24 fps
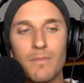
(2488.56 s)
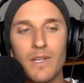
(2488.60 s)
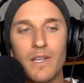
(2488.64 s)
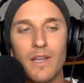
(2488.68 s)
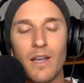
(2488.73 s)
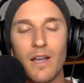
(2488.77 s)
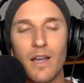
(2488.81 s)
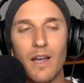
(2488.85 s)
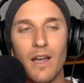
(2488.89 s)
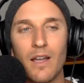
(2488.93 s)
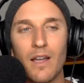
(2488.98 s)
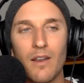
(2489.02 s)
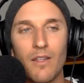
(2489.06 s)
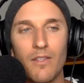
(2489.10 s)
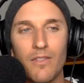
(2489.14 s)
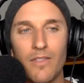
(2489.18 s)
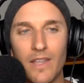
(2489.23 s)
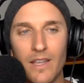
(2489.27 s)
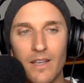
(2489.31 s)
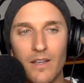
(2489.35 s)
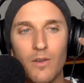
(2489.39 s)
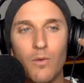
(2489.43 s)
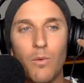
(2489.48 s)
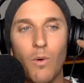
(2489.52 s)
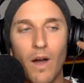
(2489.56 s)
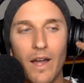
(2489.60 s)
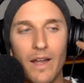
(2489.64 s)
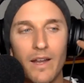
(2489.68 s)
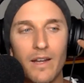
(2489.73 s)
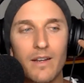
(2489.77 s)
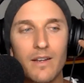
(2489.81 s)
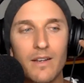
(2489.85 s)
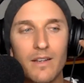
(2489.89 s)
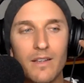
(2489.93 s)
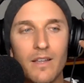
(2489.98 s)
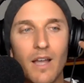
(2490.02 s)
I don't think it
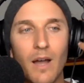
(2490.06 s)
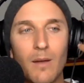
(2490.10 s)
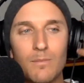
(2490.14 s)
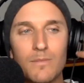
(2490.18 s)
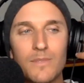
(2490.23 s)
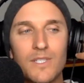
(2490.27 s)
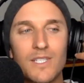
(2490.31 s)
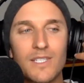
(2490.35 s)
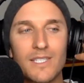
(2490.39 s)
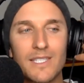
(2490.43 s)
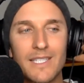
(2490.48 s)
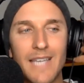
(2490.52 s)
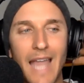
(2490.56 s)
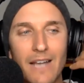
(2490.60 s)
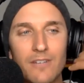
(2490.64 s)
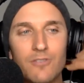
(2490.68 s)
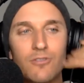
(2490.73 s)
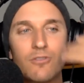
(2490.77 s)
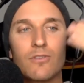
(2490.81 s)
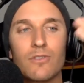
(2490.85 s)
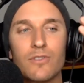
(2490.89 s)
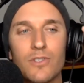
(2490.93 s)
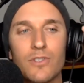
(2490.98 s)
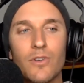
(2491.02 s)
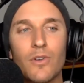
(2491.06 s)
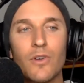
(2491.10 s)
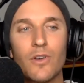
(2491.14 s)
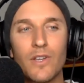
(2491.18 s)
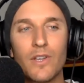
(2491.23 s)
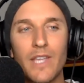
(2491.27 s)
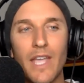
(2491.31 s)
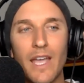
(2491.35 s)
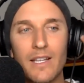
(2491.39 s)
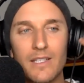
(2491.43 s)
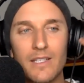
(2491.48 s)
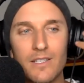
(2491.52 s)
quite comes as natural to her
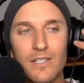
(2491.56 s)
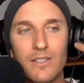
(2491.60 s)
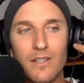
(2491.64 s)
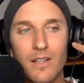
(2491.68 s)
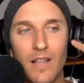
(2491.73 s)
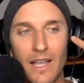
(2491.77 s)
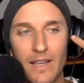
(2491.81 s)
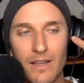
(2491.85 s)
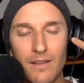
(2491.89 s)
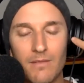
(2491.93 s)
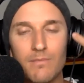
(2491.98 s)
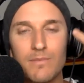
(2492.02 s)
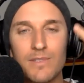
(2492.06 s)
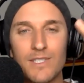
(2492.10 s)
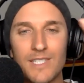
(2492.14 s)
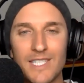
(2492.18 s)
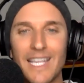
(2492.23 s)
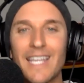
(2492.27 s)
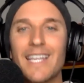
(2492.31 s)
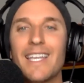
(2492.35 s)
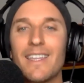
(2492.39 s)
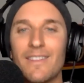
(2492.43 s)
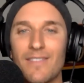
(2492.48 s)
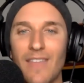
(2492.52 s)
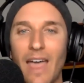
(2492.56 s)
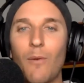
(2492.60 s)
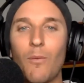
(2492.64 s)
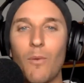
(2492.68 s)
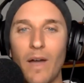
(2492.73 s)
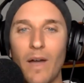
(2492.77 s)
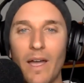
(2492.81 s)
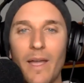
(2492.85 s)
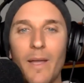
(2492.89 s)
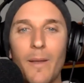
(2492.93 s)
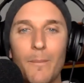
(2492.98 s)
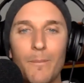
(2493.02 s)
yet to like sing in that
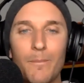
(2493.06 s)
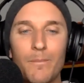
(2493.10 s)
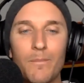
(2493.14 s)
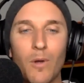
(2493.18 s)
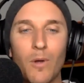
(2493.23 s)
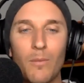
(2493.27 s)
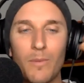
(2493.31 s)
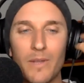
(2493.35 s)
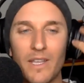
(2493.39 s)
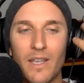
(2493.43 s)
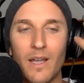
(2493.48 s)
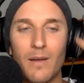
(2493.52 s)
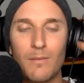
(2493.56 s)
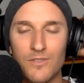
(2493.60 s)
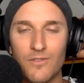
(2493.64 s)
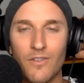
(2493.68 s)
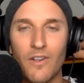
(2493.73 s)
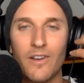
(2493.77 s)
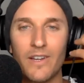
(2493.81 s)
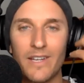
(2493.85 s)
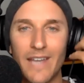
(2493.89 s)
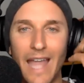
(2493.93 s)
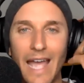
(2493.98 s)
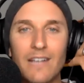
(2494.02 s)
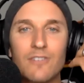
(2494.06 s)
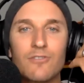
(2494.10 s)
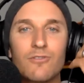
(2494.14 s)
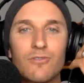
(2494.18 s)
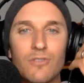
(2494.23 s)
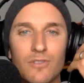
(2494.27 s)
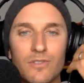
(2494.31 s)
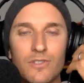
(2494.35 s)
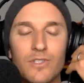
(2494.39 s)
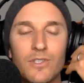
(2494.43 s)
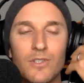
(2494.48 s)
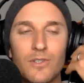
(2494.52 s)
way. Probably comes very
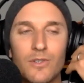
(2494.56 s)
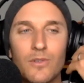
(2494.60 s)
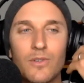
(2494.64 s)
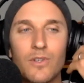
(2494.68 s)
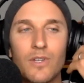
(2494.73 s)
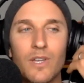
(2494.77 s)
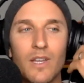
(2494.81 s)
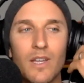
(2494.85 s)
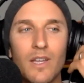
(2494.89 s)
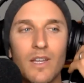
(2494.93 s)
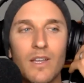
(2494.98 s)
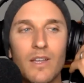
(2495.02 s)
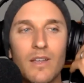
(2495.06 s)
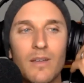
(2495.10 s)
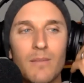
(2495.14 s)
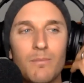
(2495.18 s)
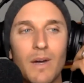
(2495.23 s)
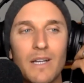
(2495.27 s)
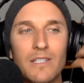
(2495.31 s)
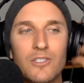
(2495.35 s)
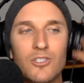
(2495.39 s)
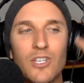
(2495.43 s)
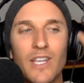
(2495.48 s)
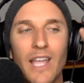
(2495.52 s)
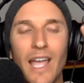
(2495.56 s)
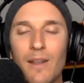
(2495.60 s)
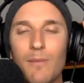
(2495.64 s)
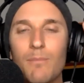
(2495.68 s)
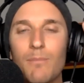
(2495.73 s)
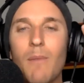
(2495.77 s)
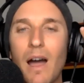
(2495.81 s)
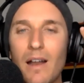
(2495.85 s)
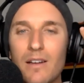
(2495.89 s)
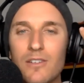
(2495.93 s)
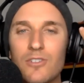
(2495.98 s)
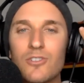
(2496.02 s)
natural to you. But she had a
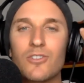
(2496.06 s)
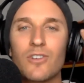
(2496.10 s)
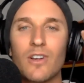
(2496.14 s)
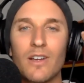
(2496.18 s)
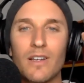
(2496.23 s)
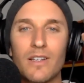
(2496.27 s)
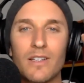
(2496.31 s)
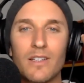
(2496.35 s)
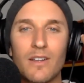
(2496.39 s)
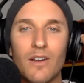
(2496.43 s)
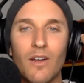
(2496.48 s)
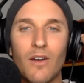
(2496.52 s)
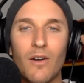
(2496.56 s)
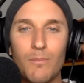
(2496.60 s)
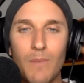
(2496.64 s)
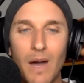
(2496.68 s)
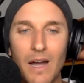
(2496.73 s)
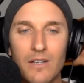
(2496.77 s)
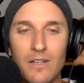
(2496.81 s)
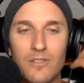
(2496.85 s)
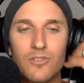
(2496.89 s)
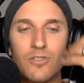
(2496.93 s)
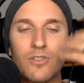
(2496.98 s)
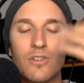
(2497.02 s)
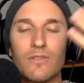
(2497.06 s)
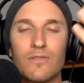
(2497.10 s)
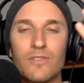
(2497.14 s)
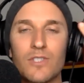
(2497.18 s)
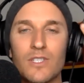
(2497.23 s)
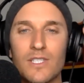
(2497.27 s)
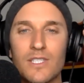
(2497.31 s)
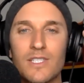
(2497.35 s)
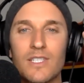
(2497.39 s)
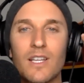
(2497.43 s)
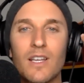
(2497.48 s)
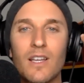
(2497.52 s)
mantra, you know, a mantra of
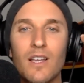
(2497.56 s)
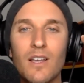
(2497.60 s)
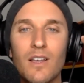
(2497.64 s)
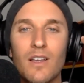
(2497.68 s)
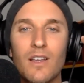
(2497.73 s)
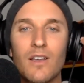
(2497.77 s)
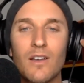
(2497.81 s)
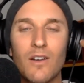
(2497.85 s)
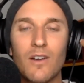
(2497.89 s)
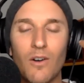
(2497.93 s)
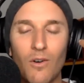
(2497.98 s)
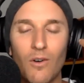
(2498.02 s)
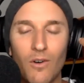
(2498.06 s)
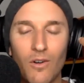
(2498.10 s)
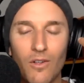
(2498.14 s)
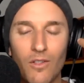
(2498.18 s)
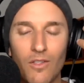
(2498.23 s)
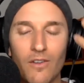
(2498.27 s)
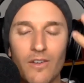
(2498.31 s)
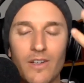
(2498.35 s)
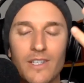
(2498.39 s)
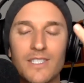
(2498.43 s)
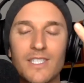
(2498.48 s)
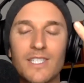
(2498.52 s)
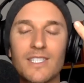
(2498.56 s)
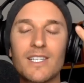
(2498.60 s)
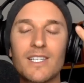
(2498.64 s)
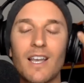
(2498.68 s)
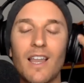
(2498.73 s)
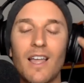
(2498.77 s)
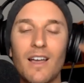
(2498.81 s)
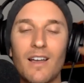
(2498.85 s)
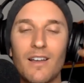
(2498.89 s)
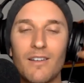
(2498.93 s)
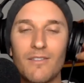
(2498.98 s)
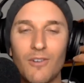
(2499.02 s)
just, all there is
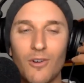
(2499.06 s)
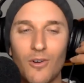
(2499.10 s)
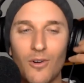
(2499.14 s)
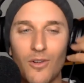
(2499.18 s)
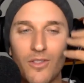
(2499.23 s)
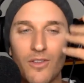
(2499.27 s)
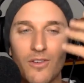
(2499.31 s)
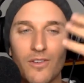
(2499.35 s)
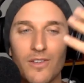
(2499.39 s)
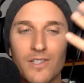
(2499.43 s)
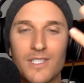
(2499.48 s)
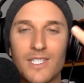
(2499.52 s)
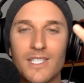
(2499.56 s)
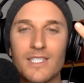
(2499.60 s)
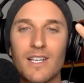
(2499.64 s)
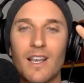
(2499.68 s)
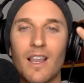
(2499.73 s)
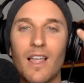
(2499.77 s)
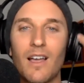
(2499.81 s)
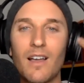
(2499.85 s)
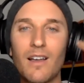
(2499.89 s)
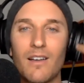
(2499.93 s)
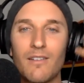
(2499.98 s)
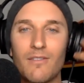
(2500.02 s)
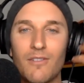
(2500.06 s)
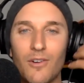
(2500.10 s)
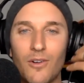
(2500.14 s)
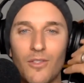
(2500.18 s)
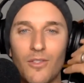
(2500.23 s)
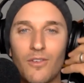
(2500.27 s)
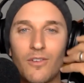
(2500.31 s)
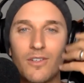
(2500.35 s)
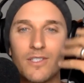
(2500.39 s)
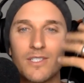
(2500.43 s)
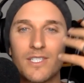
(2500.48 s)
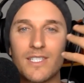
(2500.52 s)
love, all there is love, all
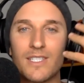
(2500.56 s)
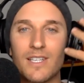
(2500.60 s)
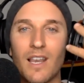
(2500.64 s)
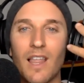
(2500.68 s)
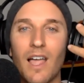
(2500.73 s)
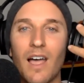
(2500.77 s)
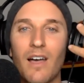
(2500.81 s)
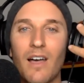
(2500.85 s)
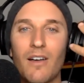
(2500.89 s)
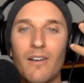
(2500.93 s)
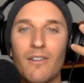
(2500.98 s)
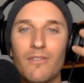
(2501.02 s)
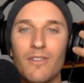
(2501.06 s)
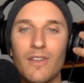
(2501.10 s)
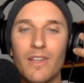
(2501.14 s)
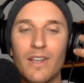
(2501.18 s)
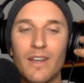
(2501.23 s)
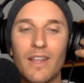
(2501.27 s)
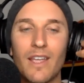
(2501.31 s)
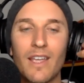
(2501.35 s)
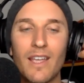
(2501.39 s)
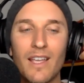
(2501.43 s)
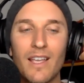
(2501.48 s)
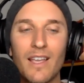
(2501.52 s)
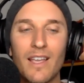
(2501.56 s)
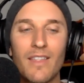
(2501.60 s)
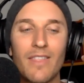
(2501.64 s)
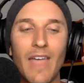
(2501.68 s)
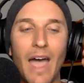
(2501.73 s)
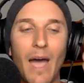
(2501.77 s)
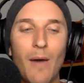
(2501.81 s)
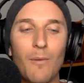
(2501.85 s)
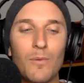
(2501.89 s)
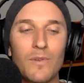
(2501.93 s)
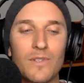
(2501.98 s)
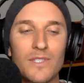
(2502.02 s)
there is love. And
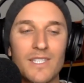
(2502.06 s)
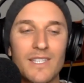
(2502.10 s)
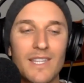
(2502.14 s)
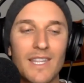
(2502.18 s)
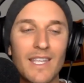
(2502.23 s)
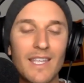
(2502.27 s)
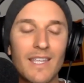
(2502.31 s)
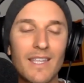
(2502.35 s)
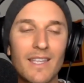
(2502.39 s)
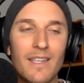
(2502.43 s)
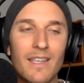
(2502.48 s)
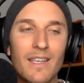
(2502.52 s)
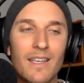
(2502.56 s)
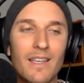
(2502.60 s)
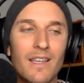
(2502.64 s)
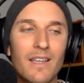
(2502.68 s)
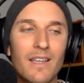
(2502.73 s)
that was the